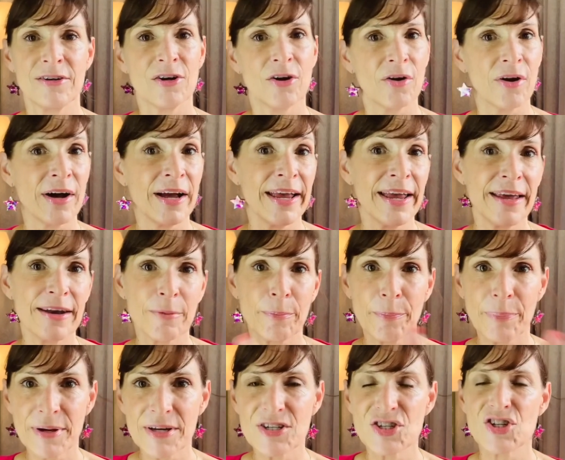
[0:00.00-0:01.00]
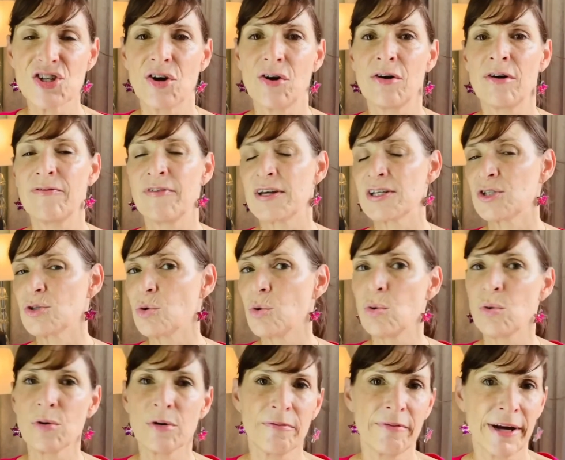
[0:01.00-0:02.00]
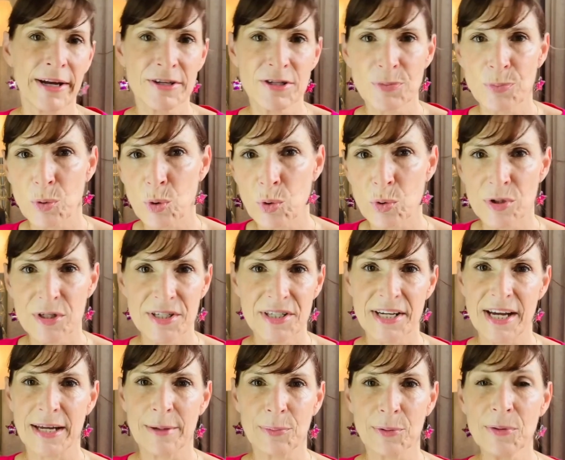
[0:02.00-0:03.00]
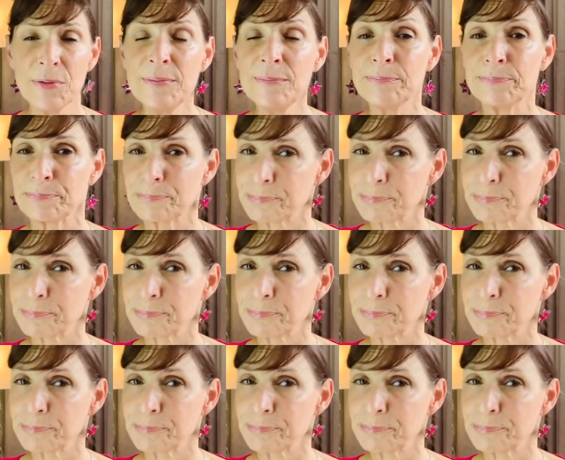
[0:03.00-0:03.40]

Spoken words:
You know, I had a picture of us all around a board table,